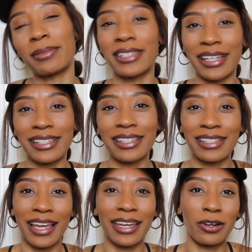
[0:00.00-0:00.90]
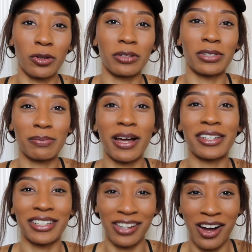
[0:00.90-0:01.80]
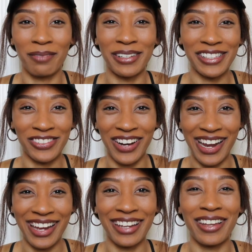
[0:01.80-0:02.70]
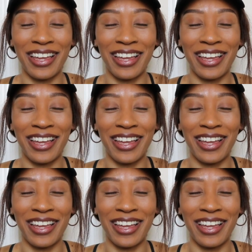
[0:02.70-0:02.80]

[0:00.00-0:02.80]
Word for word: sense because I can only respond to comments, right?